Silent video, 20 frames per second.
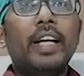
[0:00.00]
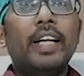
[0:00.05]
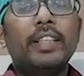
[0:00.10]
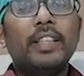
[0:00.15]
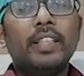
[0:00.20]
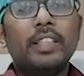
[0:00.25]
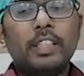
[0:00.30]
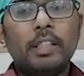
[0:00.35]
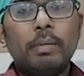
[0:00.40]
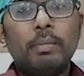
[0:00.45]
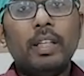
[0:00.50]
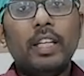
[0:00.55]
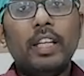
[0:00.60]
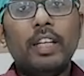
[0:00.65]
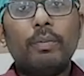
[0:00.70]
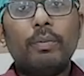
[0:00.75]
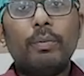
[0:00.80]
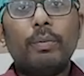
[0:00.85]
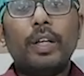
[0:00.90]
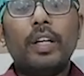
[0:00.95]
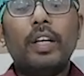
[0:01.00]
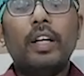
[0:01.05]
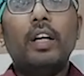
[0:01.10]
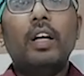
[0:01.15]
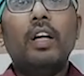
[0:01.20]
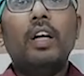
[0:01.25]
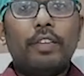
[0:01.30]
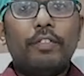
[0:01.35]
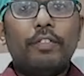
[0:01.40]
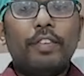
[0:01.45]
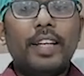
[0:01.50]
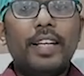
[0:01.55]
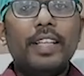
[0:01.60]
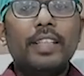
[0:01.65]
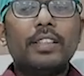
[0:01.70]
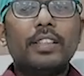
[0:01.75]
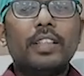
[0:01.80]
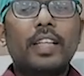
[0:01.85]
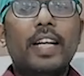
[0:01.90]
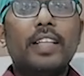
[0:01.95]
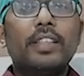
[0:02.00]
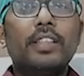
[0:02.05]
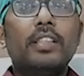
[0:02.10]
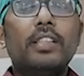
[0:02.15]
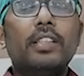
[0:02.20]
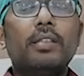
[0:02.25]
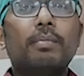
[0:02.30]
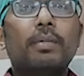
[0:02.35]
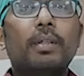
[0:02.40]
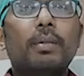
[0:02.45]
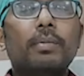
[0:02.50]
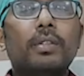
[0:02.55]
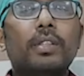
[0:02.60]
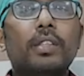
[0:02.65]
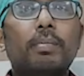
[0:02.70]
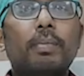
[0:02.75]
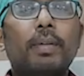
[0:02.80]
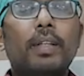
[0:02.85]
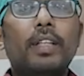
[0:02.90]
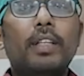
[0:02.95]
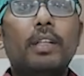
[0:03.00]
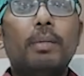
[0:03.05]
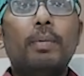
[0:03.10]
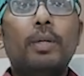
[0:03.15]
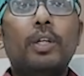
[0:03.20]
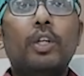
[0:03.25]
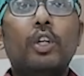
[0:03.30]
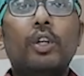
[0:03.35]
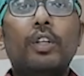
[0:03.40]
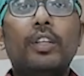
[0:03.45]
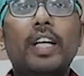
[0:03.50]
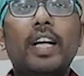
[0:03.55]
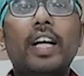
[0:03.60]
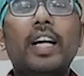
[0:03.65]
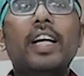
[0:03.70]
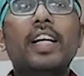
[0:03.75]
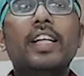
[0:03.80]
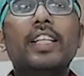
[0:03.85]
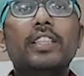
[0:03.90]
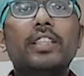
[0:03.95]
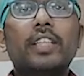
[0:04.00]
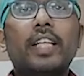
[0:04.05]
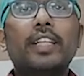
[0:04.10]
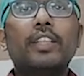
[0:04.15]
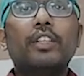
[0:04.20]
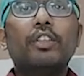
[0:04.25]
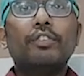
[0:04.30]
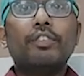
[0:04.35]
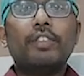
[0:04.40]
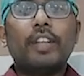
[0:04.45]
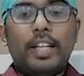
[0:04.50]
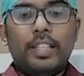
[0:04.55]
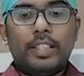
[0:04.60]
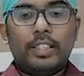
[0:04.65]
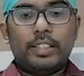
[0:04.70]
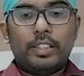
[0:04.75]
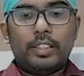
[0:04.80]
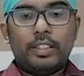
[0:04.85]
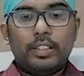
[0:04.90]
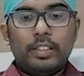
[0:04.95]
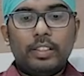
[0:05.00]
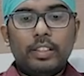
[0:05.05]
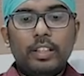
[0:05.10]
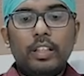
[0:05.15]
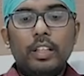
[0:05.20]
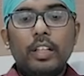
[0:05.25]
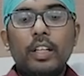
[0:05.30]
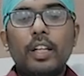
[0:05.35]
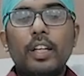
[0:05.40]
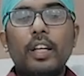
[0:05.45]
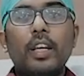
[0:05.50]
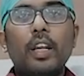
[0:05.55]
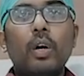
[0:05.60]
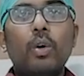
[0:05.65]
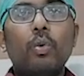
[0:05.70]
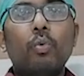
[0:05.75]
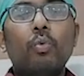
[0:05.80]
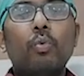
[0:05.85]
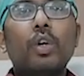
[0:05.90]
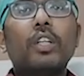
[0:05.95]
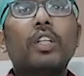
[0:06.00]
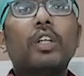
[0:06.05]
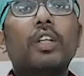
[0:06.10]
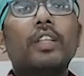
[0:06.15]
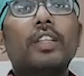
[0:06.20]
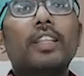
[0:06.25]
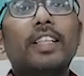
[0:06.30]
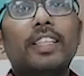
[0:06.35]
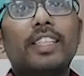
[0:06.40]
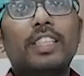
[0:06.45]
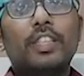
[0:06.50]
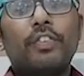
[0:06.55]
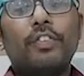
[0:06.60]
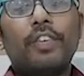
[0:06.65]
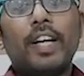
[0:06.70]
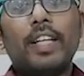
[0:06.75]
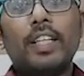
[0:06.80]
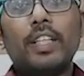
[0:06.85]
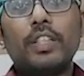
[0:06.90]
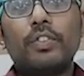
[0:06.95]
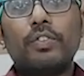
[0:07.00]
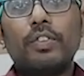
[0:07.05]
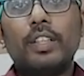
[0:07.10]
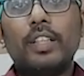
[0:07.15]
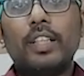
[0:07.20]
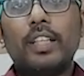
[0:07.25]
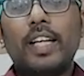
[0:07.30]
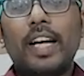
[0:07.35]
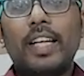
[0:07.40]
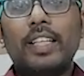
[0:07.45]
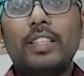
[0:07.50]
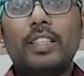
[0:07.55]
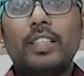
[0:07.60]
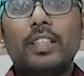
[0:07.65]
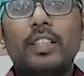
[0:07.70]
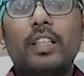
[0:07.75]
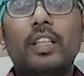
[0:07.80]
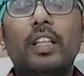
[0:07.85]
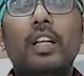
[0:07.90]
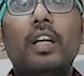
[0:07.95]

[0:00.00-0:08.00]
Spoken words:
In the similar way, various cancer symptoms depend on the site of cancer. Now, what are the risk factors for the cancer?